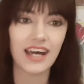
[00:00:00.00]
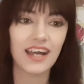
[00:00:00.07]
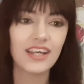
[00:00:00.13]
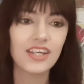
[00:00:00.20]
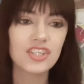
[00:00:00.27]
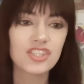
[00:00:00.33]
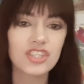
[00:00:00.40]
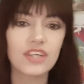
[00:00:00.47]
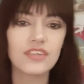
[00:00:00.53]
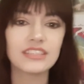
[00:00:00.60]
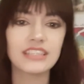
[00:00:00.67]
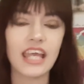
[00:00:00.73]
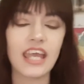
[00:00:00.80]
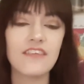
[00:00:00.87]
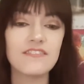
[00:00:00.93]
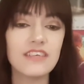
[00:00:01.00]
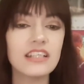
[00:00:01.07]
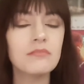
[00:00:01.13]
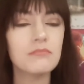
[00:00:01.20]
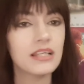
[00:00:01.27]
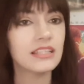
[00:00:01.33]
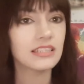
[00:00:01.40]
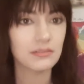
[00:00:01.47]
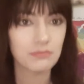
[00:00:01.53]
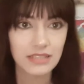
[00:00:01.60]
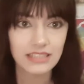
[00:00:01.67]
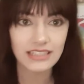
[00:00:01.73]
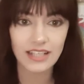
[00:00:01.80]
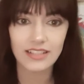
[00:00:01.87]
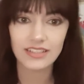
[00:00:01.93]
shows a fundamental
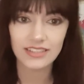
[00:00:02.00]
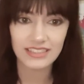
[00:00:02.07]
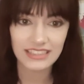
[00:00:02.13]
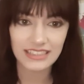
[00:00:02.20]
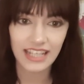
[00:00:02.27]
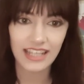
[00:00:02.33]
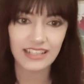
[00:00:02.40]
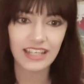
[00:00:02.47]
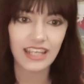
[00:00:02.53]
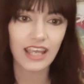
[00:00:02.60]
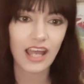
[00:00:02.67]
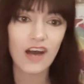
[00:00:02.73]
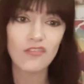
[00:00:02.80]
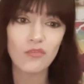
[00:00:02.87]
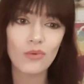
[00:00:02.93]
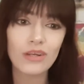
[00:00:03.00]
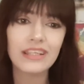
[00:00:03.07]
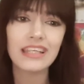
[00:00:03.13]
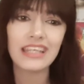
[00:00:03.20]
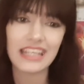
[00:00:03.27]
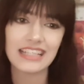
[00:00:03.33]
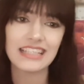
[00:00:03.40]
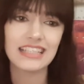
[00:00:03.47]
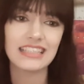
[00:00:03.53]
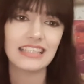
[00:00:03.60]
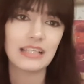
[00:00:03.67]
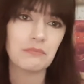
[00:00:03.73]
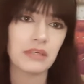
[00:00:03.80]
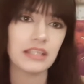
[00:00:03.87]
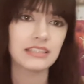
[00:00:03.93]
misunderstanding of what it is
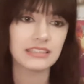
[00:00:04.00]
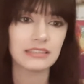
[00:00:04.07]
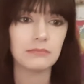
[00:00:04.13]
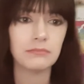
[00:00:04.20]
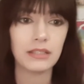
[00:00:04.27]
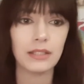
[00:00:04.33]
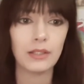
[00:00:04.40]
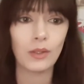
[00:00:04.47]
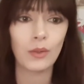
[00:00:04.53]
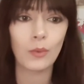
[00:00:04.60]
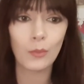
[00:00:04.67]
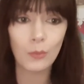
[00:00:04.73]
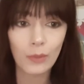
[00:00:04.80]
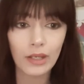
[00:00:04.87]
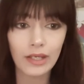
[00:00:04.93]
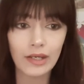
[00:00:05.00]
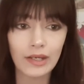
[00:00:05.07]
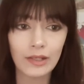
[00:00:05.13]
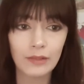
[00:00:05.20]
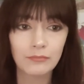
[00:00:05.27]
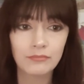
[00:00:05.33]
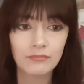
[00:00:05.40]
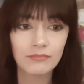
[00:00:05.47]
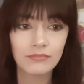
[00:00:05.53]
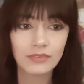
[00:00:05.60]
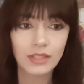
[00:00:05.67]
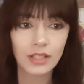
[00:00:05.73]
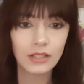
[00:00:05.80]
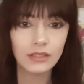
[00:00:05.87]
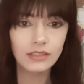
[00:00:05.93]
and means to be queer.
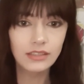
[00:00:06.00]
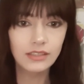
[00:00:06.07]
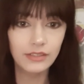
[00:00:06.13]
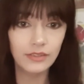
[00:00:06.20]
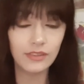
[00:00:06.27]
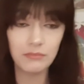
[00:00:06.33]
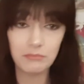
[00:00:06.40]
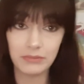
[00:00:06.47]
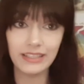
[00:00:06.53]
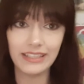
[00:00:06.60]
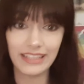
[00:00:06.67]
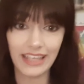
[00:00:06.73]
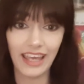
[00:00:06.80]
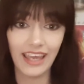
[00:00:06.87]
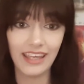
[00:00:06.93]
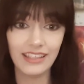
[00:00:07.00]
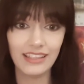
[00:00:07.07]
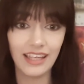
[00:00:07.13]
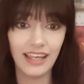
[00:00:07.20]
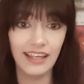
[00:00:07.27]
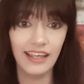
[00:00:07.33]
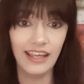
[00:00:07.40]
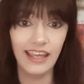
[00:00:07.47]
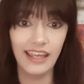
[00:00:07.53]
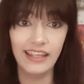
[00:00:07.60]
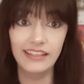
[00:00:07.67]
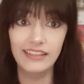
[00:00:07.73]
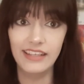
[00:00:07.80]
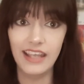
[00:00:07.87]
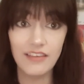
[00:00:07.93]
You can be gay
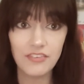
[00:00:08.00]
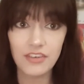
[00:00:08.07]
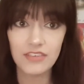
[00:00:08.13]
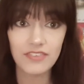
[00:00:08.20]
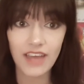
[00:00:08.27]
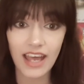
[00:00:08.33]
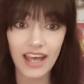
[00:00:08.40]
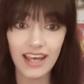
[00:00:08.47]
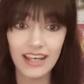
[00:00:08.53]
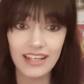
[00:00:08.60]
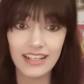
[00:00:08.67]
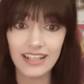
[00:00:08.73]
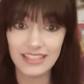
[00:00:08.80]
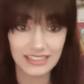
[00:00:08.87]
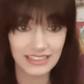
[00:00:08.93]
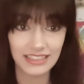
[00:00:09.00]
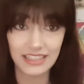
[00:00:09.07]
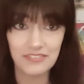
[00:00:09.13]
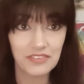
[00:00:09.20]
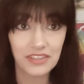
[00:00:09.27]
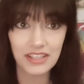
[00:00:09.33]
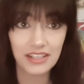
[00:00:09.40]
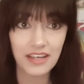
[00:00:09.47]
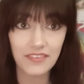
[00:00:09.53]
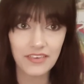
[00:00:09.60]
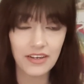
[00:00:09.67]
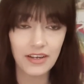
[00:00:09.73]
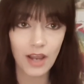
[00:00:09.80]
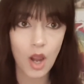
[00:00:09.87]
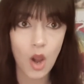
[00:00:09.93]
and never have had a significant
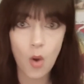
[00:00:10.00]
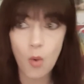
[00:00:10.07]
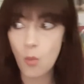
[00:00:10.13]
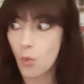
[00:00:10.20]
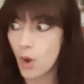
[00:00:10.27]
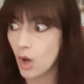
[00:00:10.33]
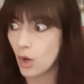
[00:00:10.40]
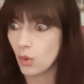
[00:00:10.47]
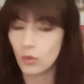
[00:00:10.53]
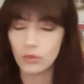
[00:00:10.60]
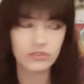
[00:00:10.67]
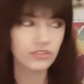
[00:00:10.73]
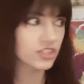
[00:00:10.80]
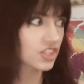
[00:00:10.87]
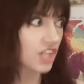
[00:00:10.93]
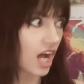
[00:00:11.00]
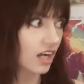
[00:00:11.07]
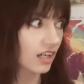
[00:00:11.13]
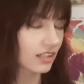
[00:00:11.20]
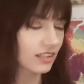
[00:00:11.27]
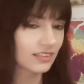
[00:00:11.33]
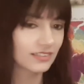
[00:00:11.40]
other. Whoa, shock.